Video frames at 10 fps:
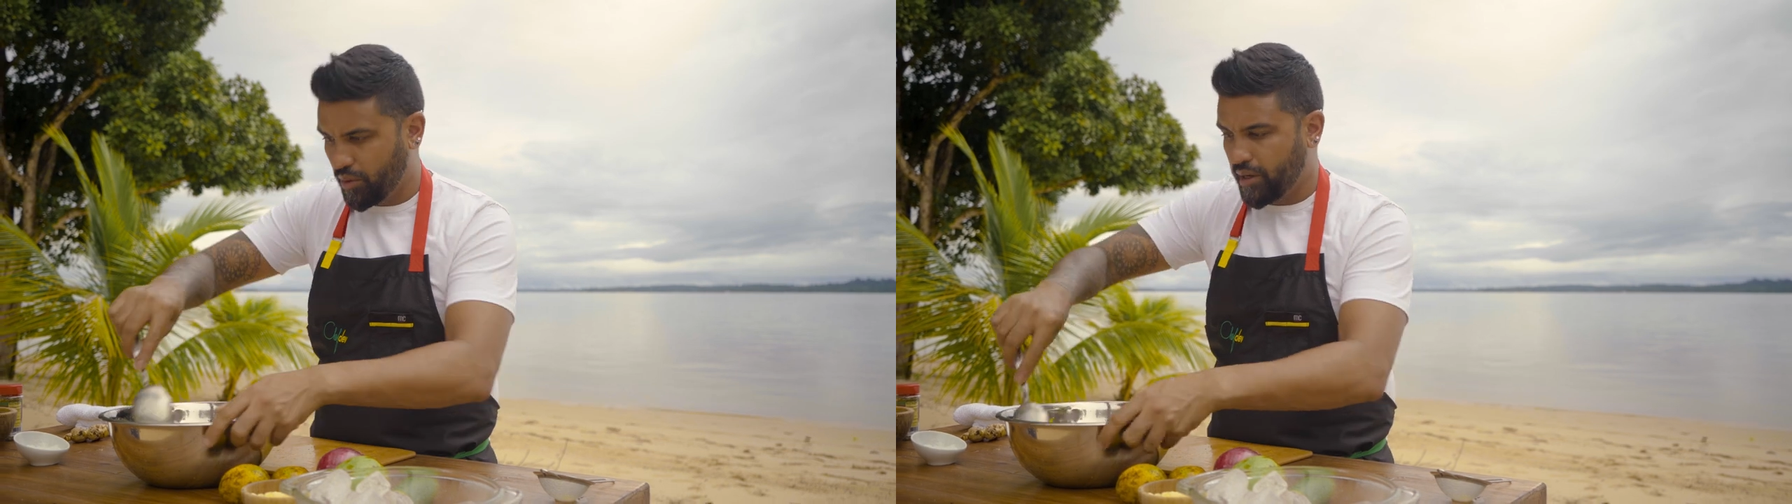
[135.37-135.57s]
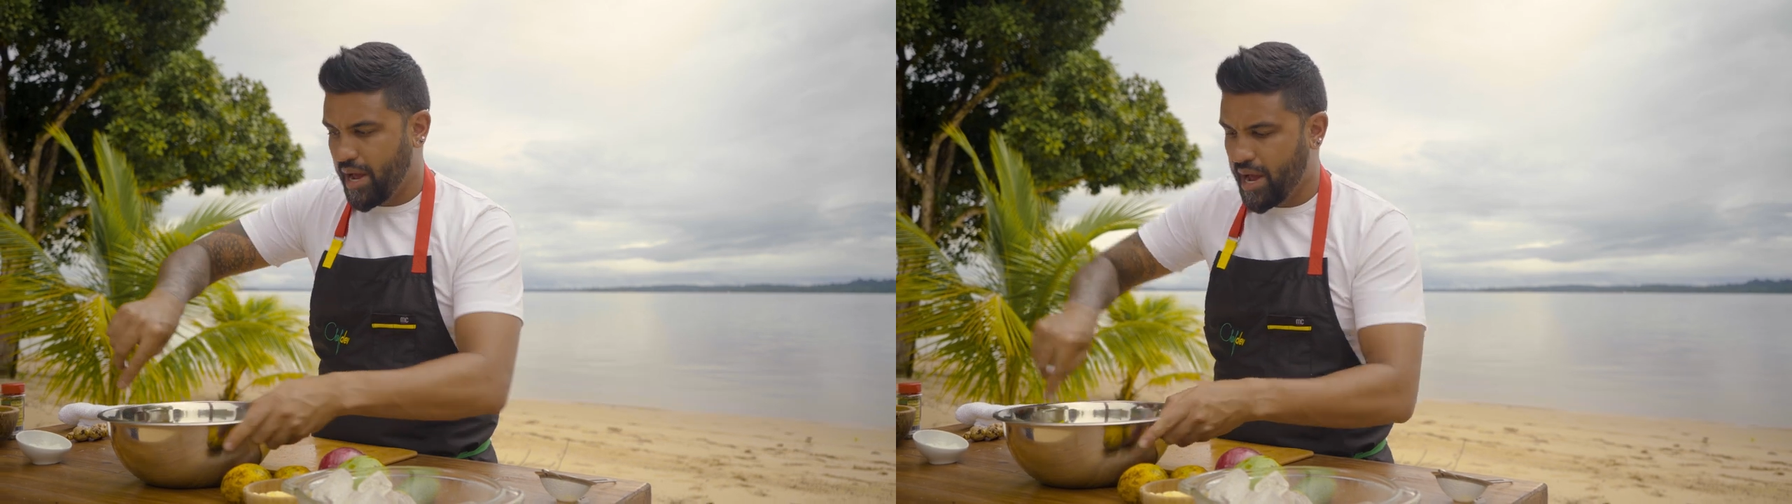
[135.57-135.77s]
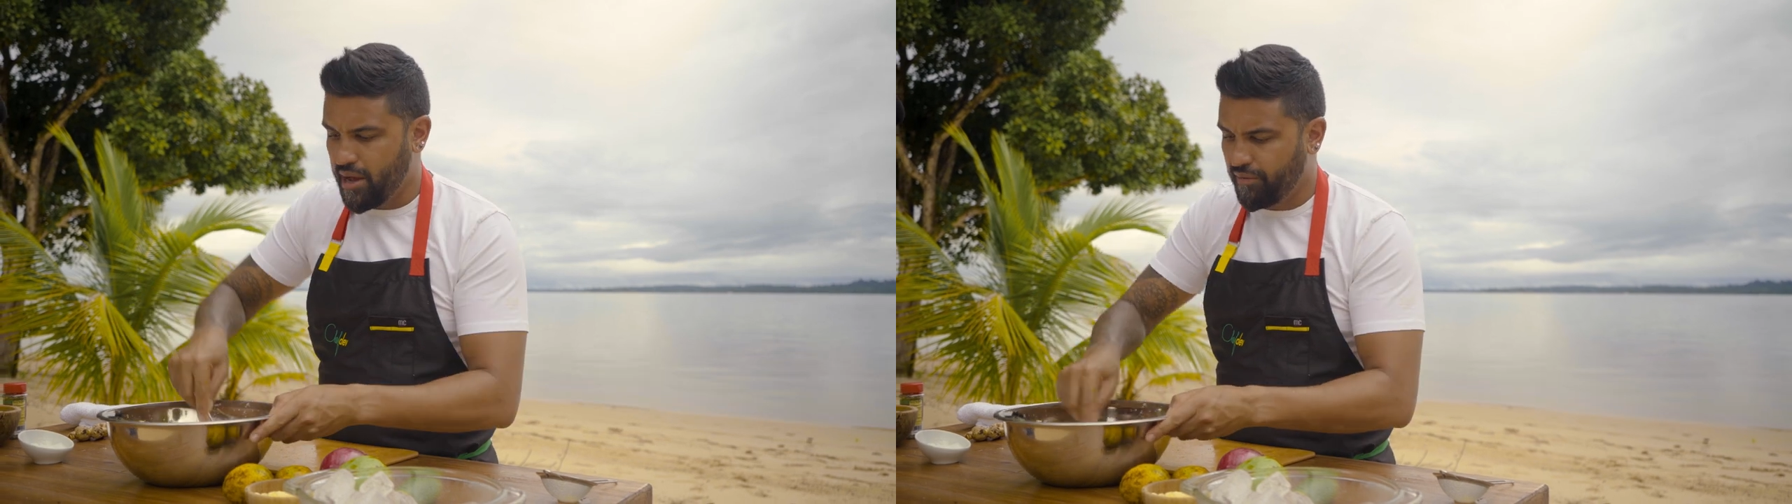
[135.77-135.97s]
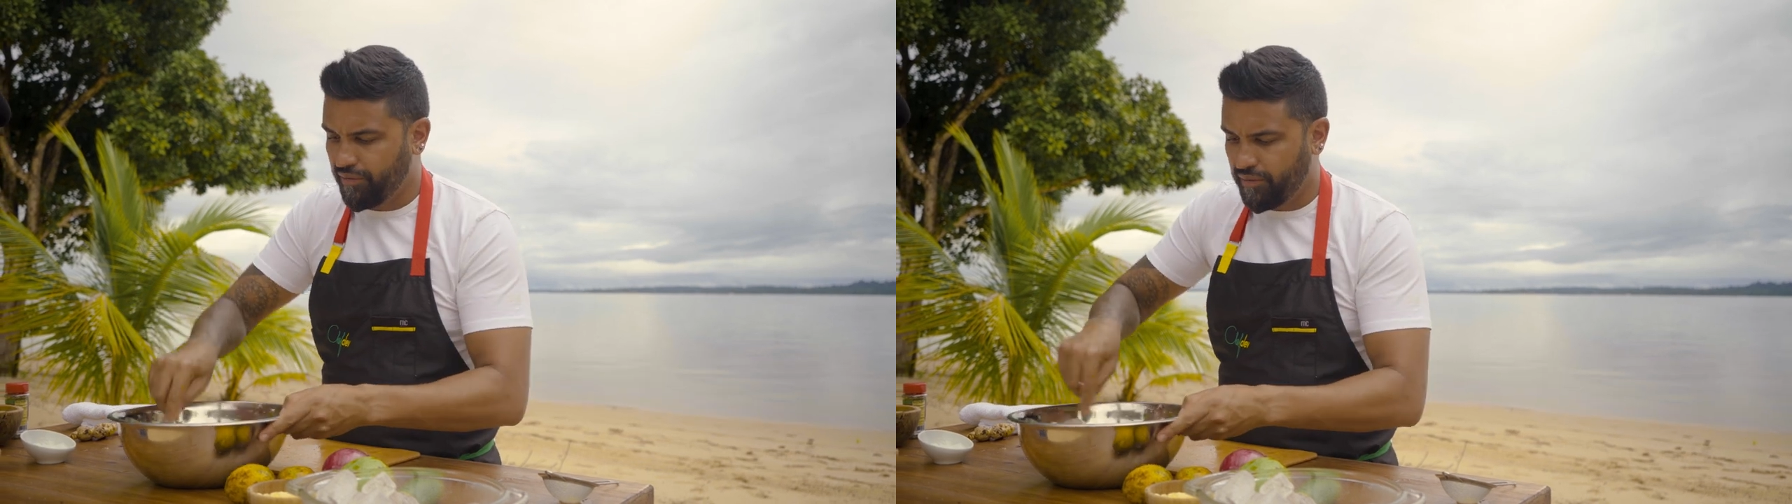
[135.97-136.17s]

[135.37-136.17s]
we're gonna have